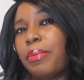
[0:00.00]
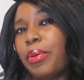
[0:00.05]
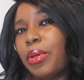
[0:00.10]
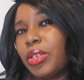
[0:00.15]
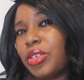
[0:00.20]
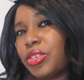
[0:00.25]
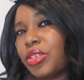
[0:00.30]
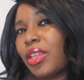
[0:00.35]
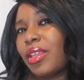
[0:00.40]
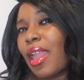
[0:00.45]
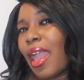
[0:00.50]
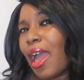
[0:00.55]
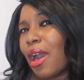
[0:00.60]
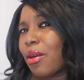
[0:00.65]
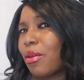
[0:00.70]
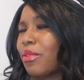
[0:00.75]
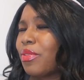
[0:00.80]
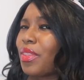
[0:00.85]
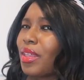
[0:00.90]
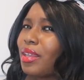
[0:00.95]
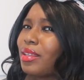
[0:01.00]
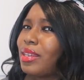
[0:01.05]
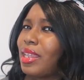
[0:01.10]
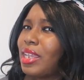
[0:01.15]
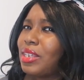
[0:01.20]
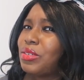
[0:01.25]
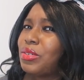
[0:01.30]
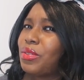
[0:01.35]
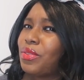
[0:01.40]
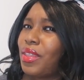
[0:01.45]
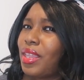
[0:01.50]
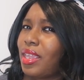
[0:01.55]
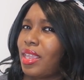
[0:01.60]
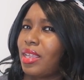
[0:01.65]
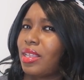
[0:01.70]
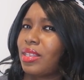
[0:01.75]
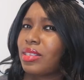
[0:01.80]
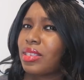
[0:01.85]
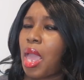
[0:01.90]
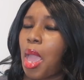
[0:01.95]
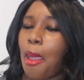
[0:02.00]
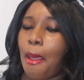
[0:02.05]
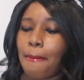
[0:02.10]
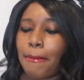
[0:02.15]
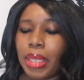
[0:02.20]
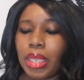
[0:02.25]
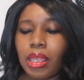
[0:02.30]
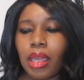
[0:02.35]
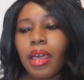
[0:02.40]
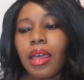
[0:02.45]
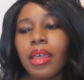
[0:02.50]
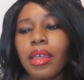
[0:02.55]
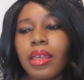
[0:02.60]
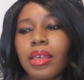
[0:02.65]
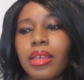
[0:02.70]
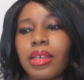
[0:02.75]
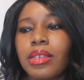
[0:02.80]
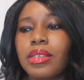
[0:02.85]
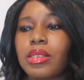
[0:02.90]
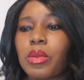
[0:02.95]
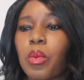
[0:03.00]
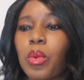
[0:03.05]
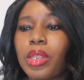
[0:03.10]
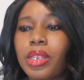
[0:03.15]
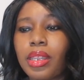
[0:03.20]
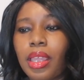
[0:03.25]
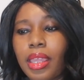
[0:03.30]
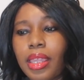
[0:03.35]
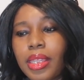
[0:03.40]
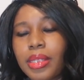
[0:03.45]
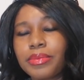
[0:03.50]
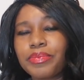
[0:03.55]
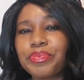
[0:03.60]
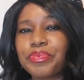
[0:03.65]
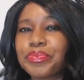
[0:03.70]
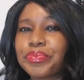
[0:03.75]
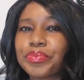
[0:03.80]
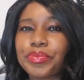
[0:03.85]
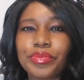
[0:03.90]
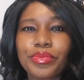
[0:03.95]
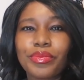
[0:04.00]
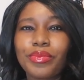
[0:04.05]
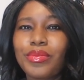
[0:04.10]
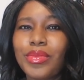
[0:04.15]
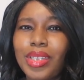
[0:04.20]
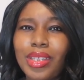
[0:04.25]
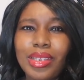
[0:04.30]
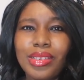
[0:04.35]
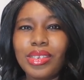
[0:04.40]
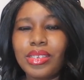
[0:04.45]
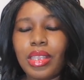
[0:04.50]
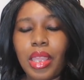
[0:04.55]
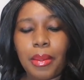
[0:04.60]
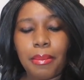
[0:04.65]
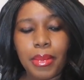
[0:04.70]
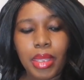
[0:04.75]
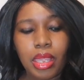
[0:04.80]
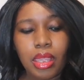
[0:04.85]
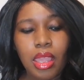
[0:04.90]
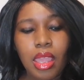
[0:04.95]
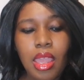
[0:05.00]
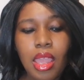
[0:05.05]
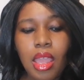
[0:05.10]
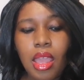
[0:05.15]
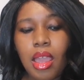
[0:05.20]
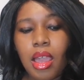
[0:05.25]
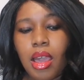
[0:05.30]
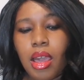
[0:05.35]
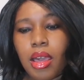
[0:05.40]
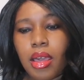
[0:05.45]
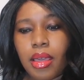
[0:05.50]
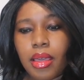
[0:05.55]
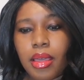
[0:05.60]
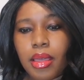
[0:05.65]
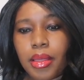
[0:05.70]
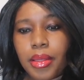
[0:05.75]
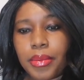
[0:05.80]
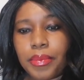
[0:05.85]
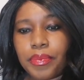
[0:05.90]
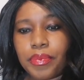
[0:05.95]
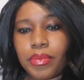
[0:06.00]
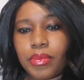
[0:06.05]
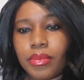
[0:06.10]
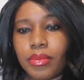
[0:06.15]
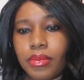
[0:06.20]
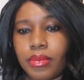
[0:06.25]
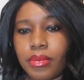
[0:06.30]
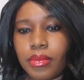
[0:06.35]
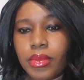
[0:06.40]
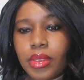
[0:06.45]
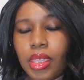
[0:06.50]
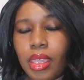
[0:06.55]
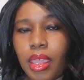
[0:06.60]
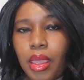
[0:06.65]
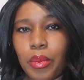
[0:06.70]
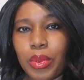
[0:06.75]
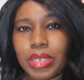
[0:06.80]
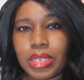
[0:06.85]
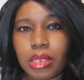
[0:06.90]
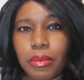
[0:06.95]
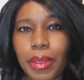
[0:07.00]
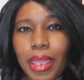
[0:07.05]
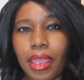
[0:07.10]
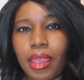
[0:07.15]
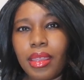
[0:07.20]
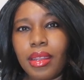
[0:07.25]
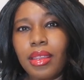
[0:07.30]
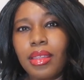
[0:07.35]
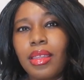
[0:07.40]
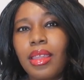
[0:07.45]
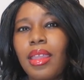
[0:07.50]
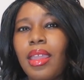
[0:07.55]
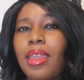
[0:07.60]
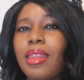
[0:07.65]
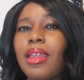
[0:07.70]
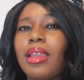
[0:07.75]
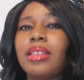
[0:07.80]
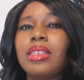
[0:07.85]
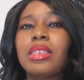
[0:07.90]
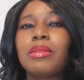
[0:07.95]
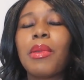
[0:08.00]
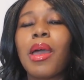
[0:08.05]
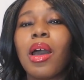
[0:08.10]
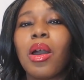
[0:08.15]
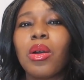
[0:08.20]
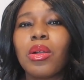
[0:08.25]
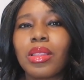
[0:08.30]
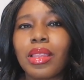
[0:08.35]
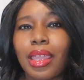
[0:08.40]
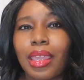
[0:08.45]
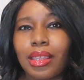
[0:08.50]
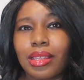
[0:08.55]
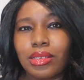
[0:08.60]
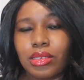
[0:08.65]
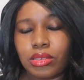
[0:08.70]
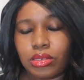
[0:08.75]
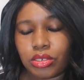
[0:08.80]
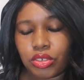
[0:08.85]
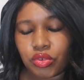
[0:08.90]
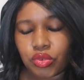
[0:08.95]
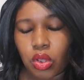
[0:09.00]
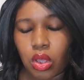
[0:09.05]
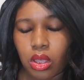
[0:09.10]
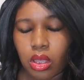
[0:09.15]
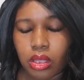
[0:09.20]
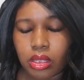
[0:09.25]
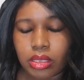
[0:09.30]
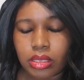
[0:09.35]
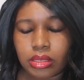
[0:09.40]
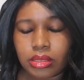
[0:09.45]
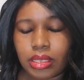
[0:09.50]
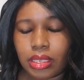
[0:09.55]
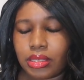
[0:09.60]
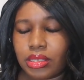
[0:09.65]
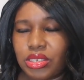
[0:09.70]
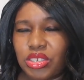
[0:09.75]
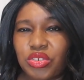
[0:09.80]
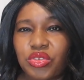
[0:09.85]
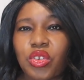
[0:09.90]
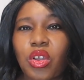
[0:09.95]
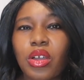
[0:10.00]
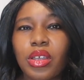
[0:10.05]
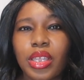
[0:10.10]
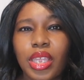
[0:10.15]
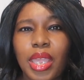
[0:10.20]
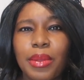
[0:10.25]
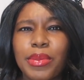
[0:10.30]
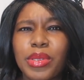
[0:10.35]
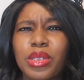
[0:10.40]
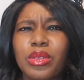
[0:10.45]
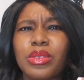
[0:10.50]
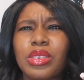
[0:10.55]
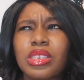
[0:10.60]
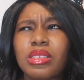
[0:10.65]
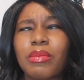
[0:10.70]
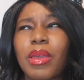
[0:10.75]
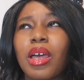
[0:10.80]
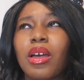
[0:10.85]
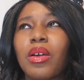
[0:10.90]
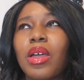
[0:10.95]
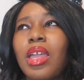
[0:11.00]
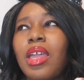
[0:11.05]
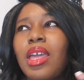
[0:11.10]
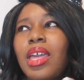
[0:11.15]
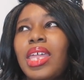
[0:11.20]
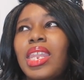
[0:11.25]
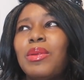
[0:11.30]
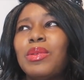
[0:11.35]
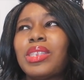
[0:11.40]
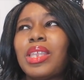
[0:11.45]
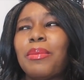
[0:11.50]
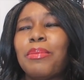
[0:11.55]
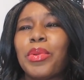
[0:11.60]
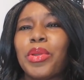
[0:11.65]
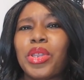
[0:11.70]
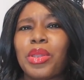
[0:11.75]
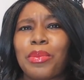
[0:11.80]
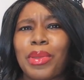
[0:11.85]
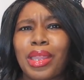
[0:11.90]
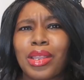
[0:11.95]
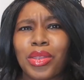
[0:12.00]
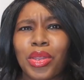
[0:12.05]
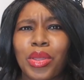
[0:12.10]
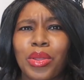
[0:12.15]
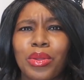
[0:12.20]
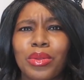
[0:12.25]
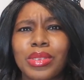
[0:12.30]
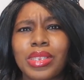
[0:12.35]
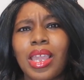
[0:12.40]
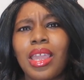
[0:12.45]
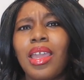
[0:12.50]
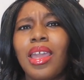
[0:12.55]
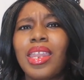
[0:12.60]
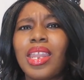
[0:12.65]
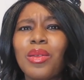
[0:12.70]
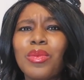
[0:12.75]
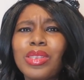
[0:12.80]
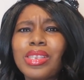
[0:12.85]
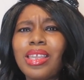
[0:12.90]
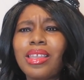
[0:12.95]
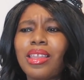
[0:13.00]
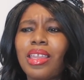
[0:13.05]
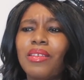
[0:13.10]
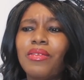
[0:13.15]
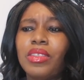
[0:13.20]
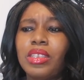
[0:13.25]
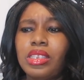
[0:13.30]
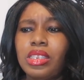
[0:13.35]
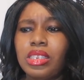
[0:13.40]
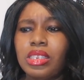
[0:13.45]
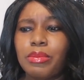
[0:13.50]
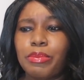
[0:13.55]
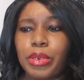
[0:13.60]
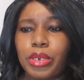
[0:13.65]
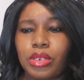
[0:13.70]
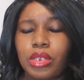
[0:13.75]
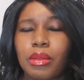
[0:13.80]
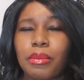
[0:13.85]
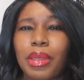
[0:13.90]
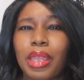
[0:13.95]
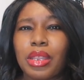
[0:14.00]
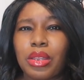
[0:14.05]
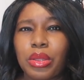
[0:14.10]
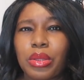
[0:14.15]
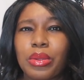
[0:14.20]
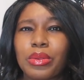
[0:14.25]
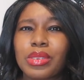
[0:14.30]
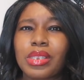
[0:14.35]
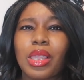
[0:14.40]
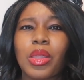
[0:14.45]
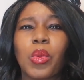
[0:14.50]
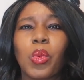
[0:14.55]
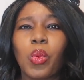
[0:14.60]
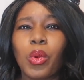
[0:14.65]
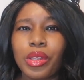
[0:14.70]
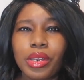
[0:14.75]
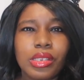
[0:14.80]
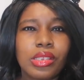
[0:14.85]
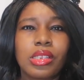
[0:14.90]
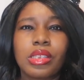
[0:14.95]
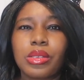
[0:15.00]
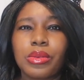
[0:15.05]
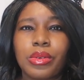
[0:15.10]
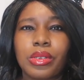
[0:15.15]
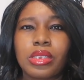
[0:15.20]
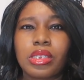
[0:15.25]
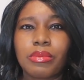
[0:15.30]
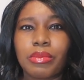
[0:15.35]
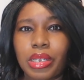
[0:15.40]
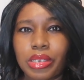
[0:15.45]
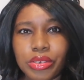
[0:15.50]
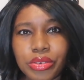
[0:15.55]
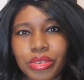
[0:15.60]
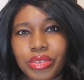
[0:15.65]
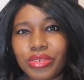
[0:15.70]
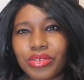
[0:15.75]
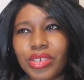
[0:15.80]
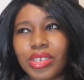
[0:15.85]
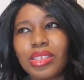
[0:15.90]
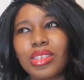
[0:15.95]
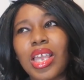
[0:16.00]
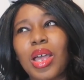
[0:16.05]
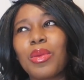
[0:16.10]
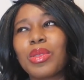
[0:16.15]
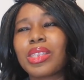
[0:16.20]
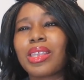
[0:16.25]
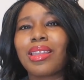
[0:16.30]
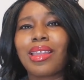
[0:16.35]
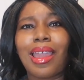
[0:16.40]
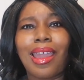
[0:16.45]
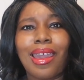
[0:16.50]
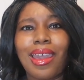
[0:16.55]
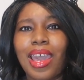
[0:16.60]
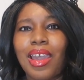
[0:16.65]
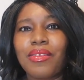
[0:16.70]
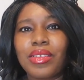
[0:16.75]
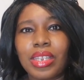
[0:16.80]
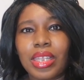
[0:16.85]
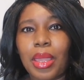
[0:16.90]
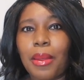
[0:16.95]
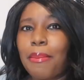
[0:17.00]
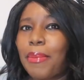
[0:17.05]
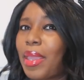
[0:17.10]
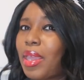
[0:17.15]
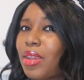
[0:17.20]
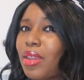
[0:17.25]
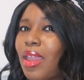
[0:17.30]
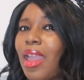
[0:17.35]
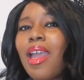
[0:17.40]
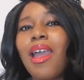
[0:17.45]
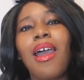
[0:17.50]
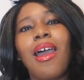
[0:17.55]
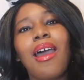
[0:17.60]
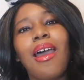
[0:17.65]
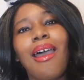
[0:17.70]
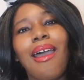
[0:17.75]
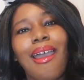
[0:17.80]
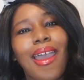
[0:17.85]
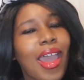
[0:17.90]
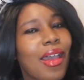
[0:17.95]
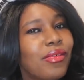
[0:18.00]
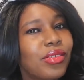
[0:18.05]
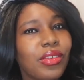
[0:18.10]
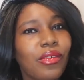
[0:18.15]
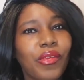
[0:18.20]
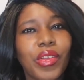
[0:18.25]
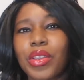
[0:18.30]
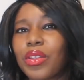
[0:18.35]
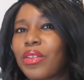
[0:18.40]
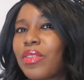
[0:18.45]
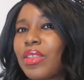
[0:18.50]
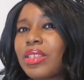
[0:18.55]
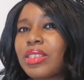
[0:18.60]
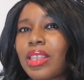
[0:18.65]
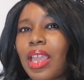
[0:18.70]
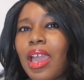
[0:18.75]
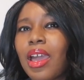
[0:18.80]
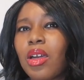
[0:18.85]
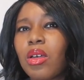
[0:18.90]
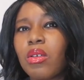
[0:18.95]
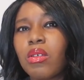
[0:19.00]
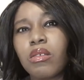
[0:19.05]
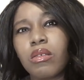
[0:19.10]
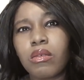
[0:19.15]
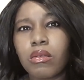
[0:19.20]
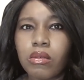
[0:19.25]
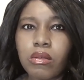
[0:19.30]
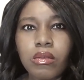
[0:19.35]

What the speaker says: pushing out the unnatural things, because one night it just hit me. I went to bed and I smelled like the strong chemical smell, and it was like burning my nose, and I was like, if this is burning my nose, like what is it doing to my children? I was like, I have to get better, I have to figure this out.